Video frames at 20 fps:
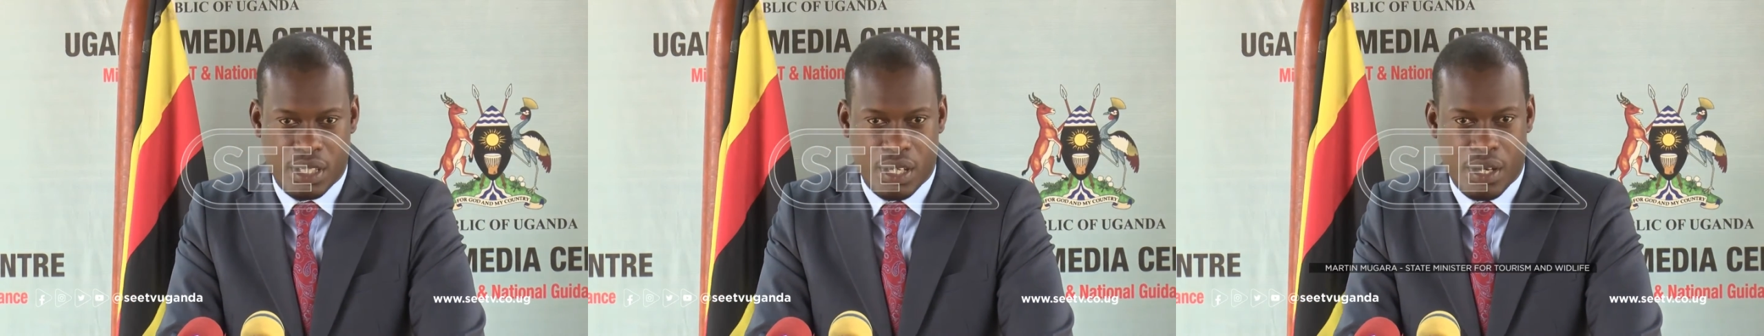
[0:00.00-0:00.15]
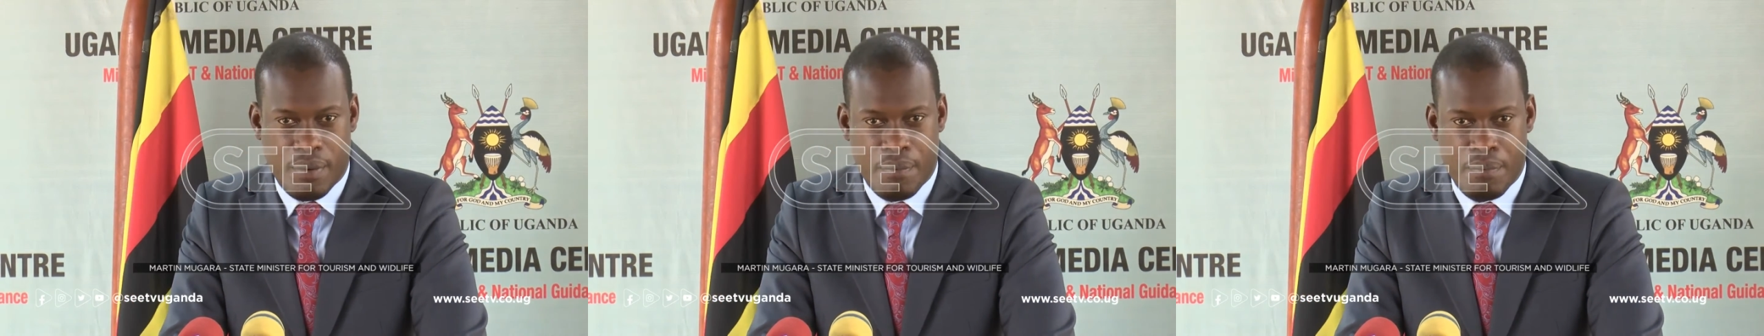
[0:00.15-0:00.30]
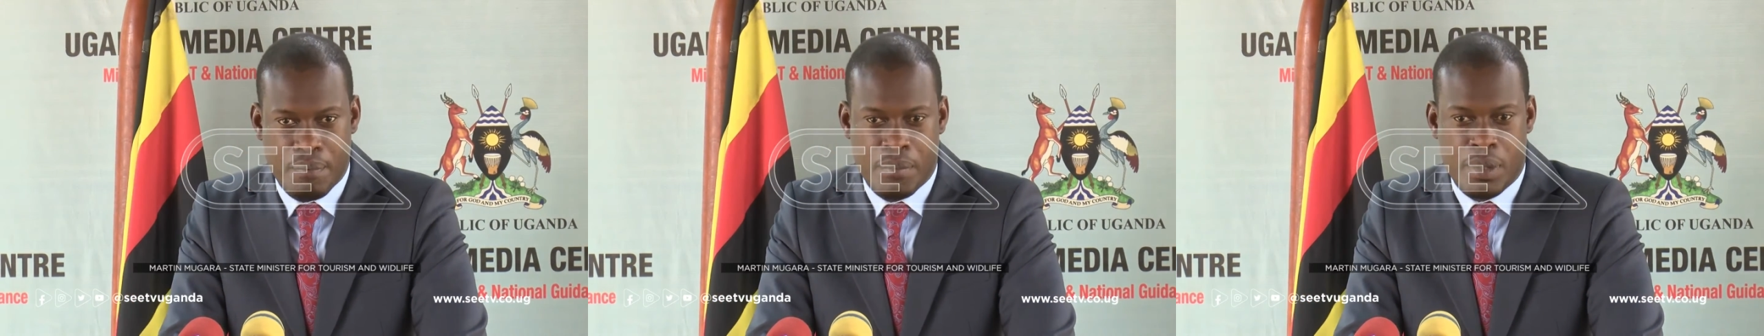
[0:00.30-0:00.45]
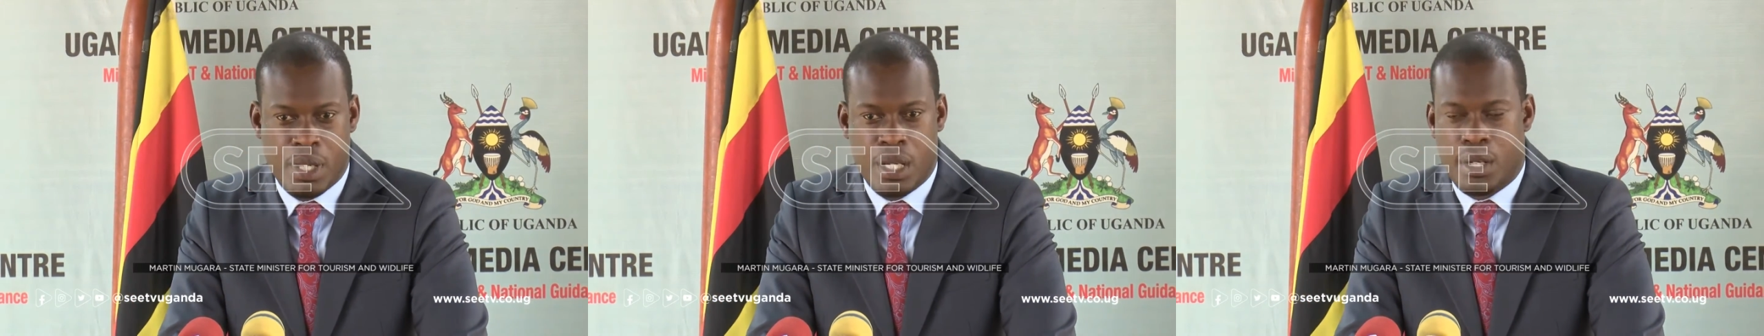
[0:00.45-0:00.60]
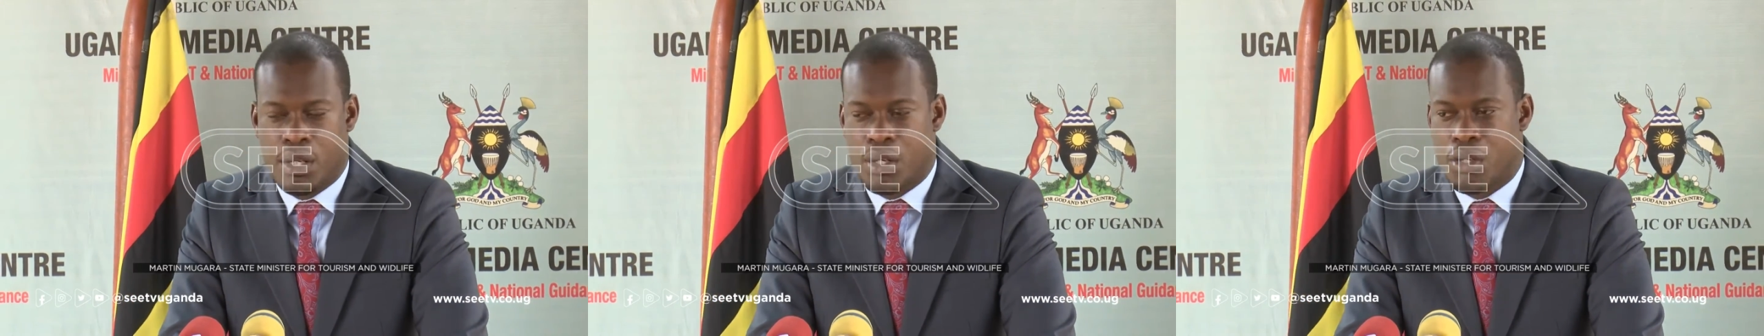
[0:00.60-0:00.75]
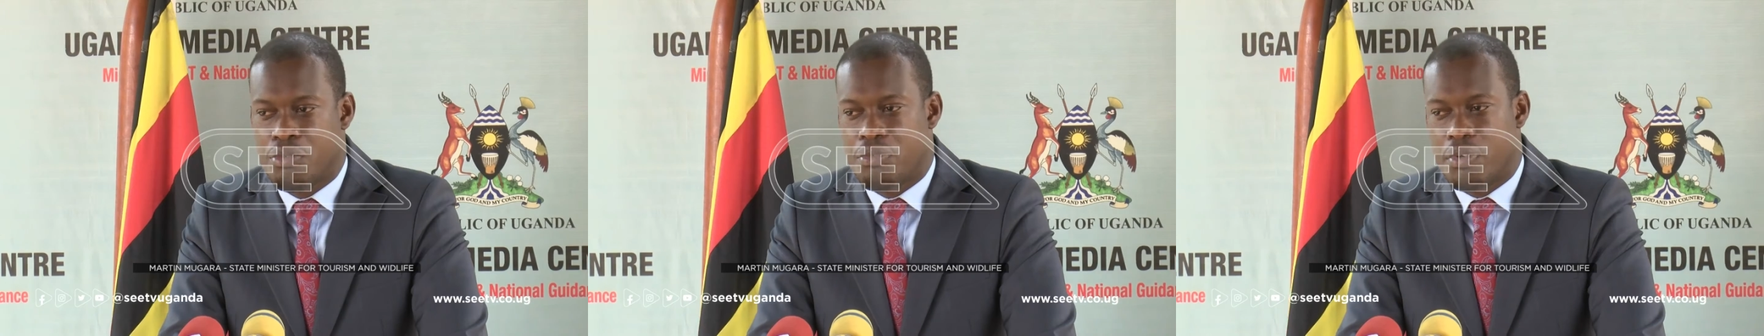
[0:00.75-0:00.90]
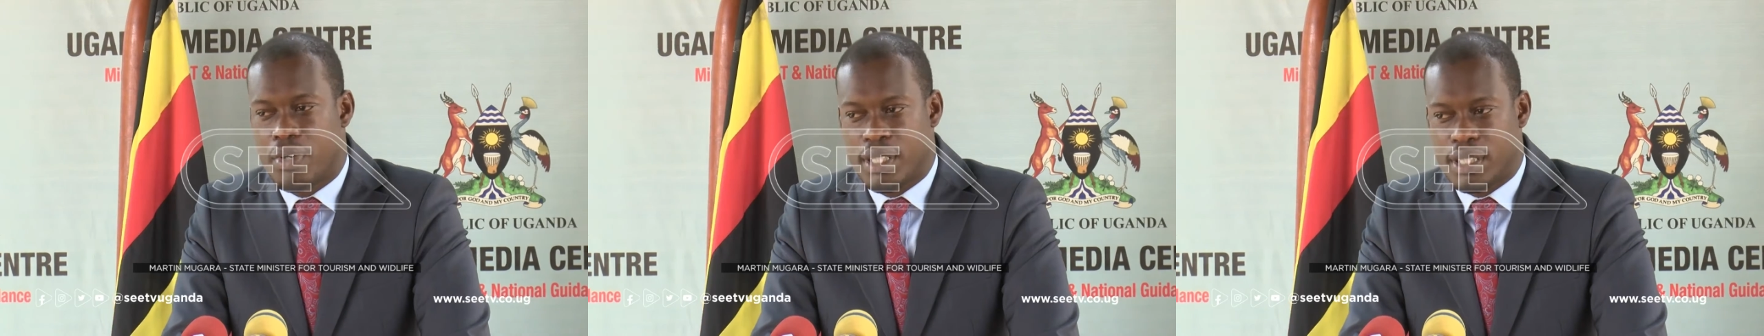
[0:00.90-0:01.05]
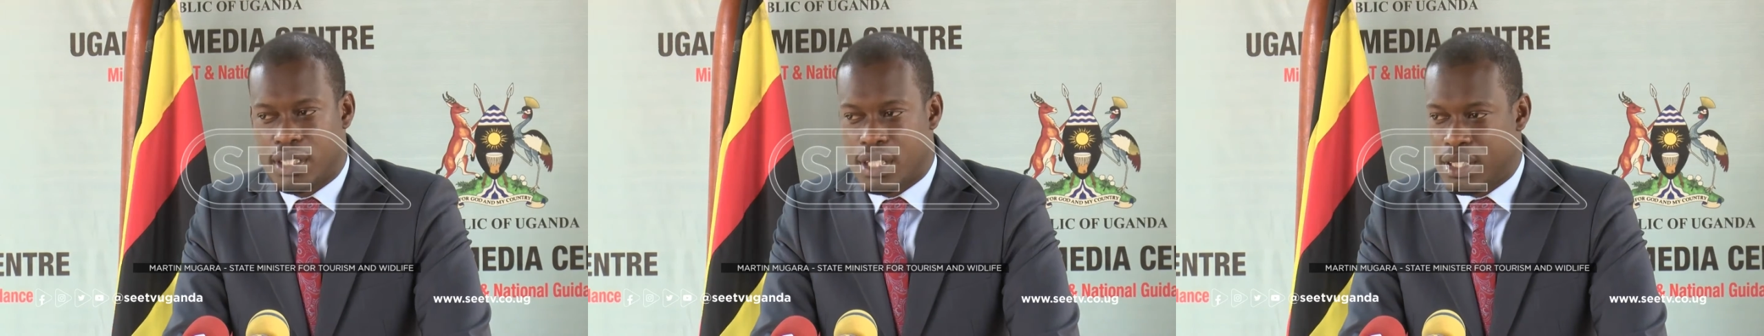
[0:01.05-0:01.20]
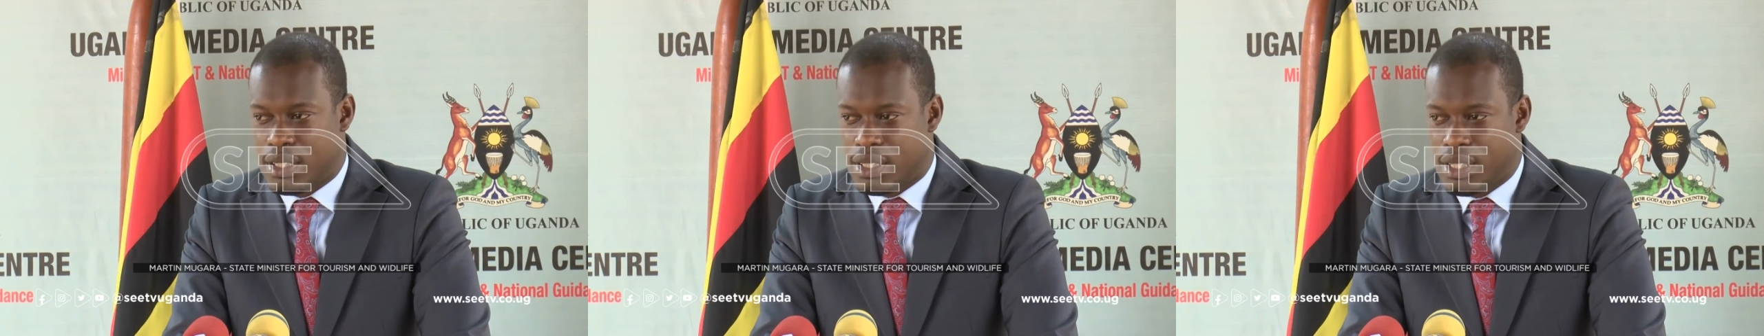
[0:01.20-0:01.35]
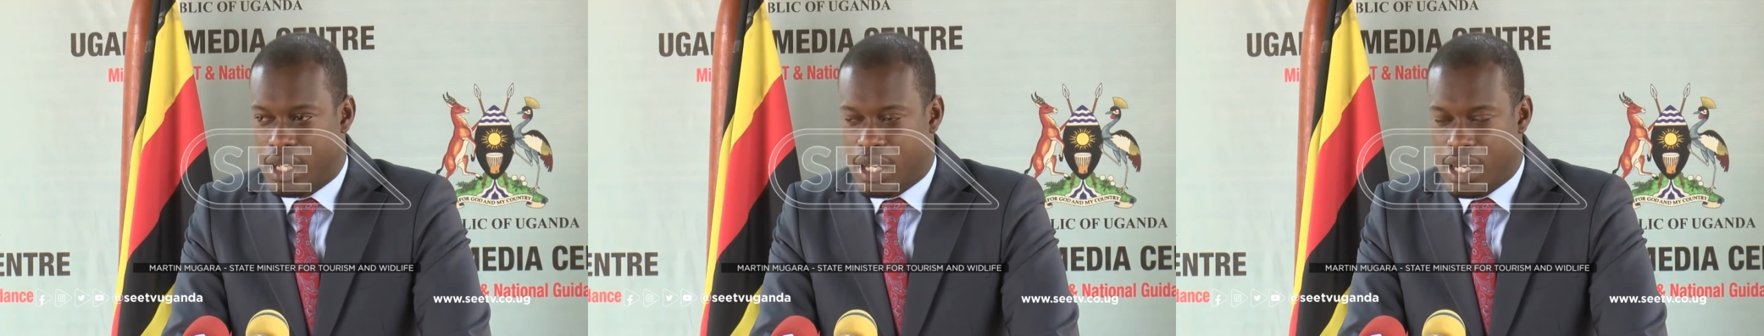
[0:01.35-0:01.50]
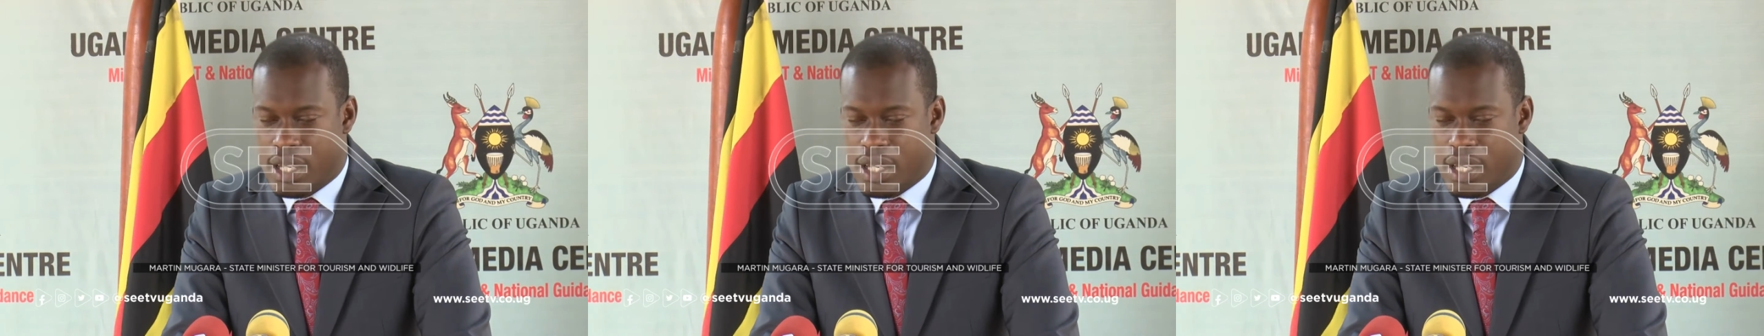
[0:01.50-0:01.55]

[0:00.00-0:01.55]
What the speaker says: there. For instance, the